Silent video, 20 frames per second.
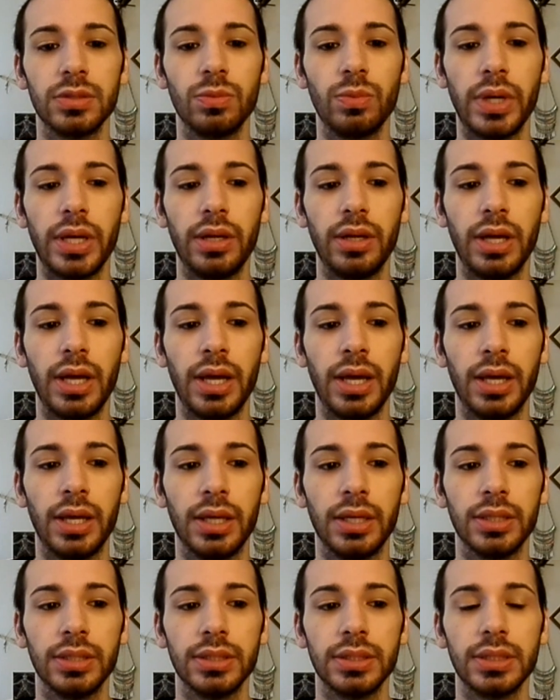well
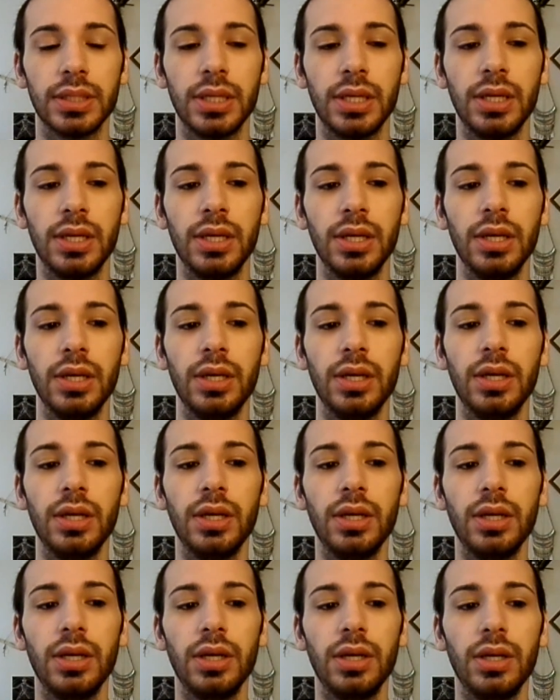as
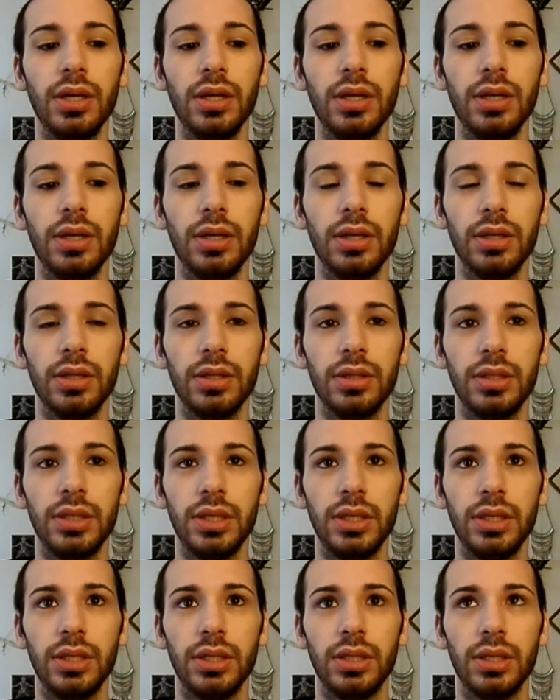
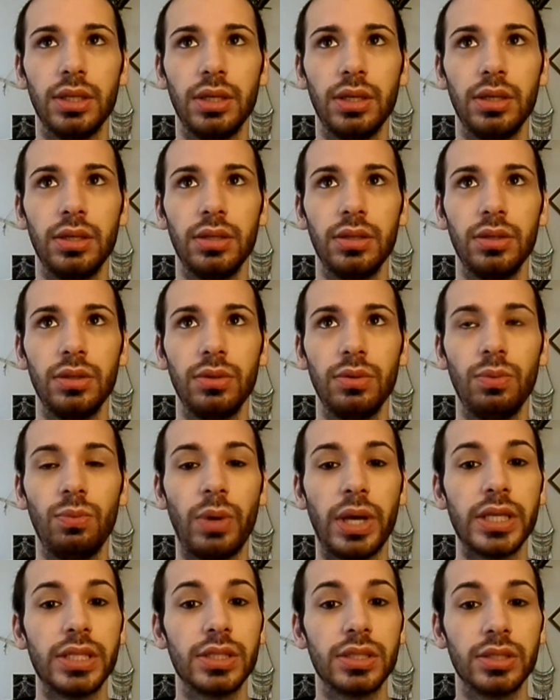the
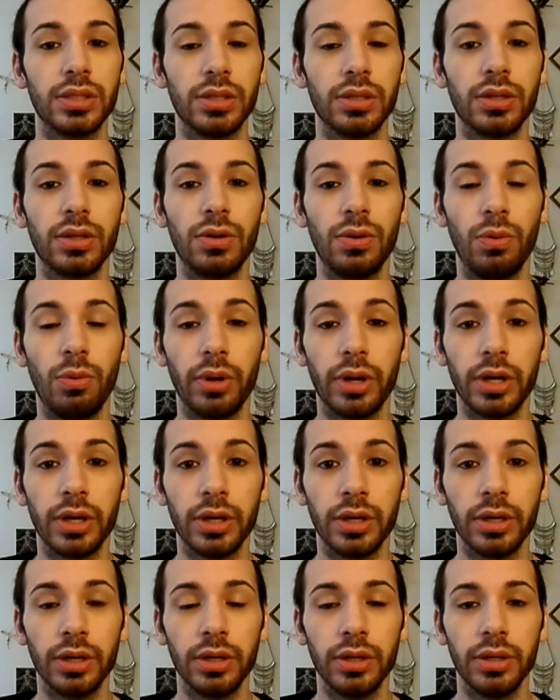western
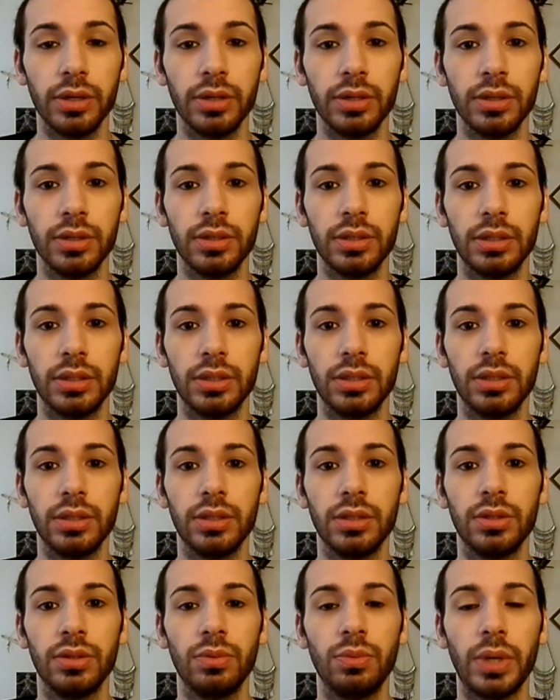quarter,
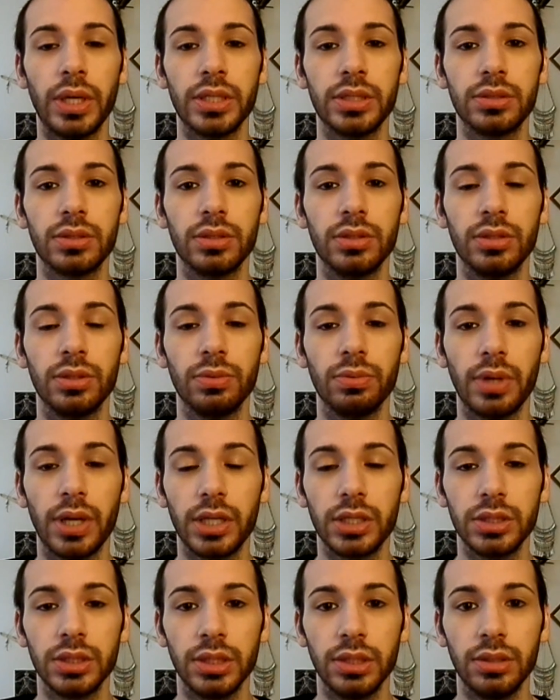the western
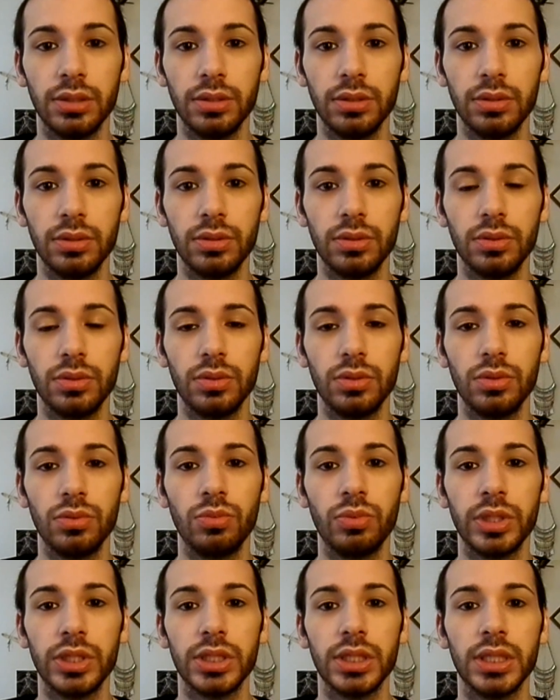direction,
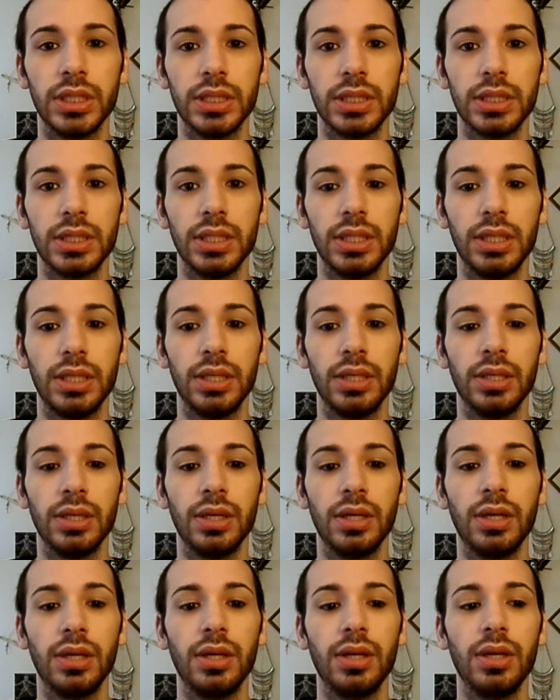which is the
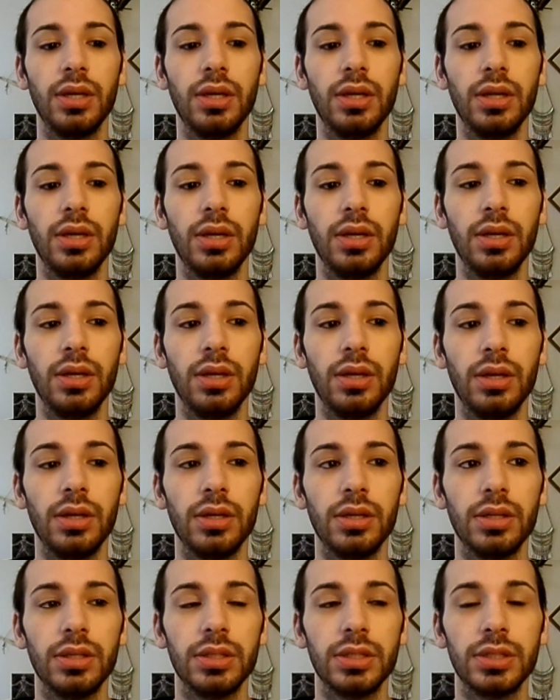
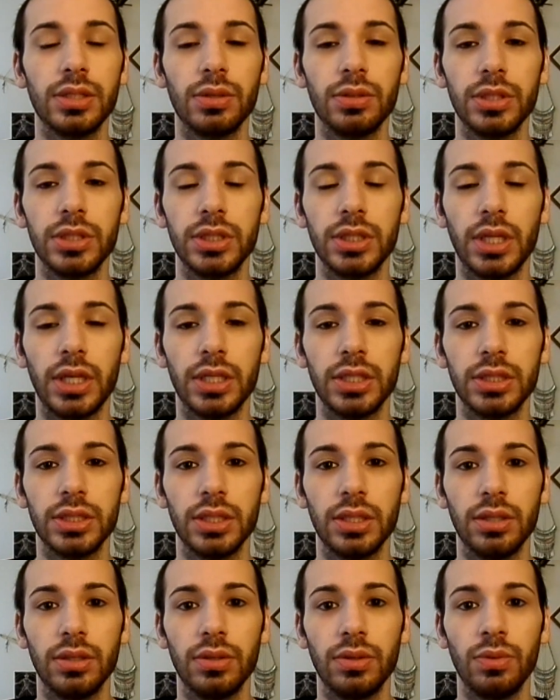
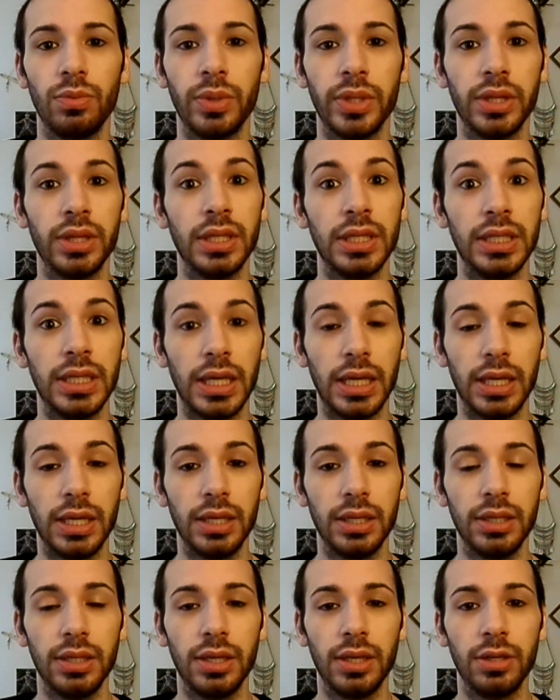association with the
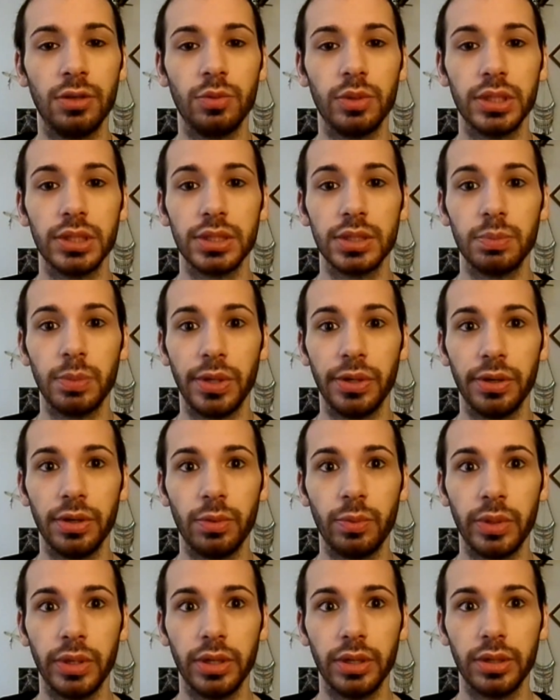dead and with spirit
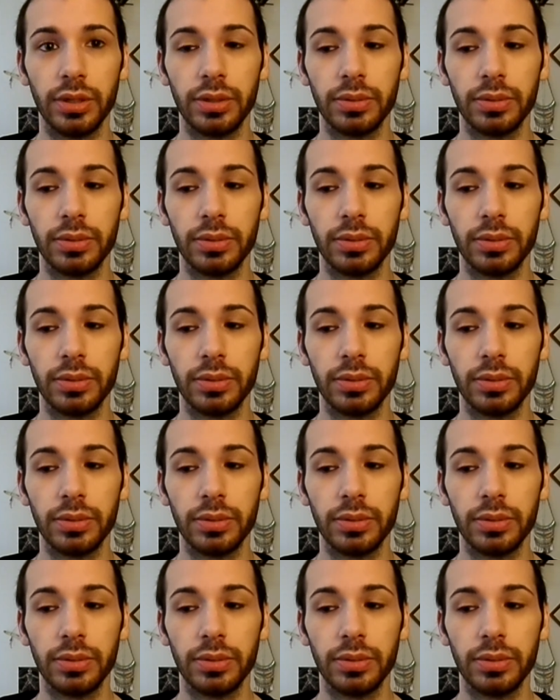work.